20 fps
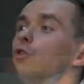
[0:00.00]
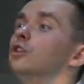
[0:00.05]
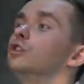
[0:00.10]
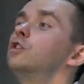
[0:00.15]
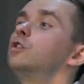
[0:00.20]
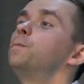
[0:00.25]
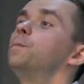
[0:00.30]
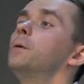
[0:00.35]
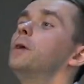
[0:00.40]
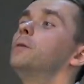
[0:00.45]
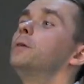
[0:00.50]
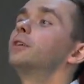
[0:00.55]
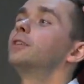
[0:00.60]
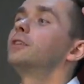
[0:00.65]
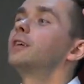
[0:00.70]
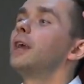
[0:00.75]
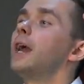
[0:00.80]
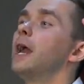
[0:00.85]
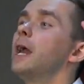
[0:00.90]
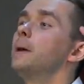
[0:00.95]
Spirit
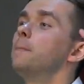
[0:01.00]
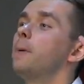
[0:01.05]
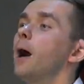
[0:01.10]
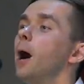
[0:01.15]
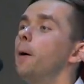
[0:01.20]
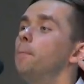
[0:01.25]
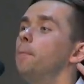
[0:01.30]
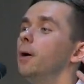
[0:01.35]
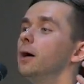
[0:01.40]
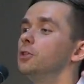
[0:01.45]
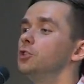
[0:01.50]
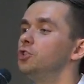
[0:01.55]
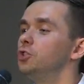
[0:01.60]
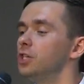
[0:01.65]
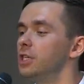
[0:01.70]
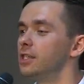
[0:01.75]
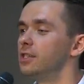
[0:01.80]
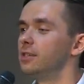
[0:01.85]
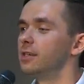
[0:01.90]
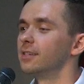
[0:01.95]
came upon
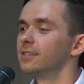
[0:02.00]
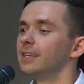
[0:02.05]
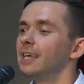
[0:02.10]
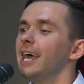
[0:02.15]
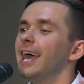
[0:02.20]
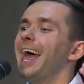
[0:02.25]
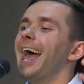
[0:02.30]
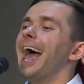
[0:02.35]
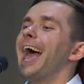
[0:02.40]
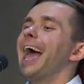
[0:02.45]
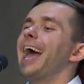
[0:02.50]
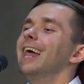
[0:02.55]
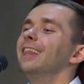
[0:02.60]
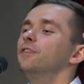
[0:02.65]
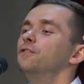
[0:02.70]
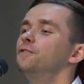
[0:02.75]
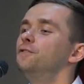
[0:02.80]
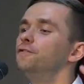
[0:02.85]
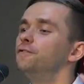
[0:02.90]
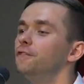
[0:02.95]
Jesus and
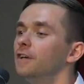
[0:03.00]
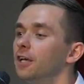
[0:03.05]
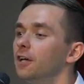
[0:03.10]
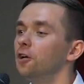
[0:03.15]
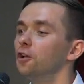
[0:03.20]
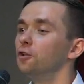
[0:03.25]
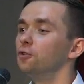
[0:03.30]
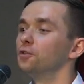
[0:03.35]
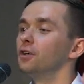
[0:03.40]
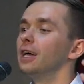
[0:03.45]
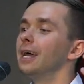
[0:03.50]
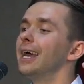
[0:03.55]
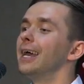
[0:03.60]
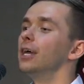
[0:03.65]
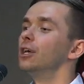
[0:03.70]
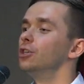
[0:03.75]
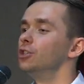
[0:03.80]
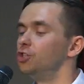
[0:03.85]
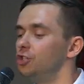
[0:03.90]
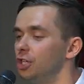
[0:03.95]
filled
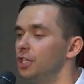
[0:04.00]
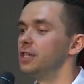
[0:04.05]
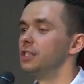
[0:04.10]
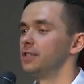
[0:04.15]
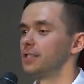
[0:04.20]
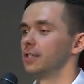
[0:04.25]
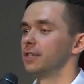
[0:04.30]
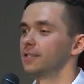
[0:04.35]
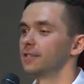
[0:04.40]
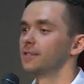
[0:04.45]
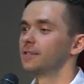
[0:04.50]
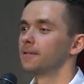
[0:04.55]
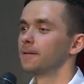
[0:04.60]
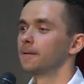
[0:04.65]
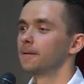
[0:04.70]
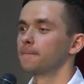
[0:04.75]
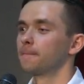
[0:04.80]
Jesus.